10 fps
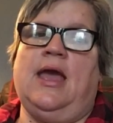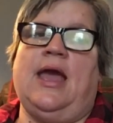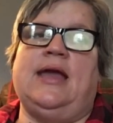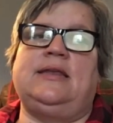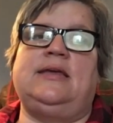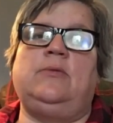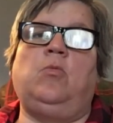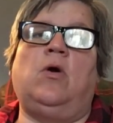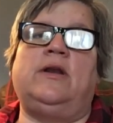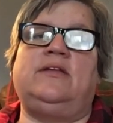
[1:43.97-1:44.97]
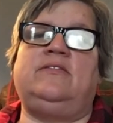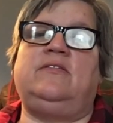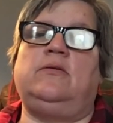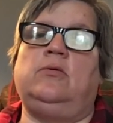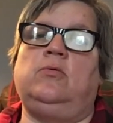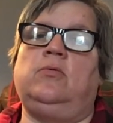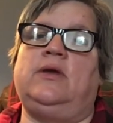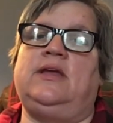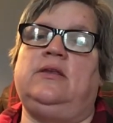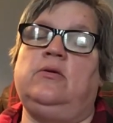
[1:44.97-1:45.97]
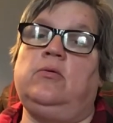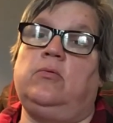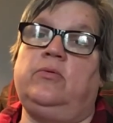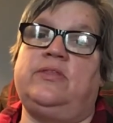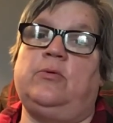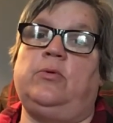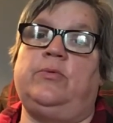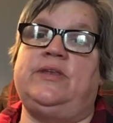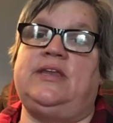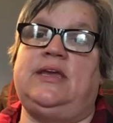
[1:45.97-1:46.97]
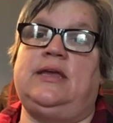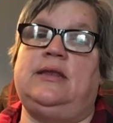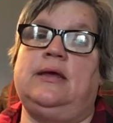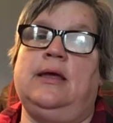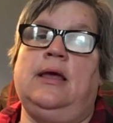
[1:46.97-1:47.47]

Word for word: And He wanted to, He knew that we would need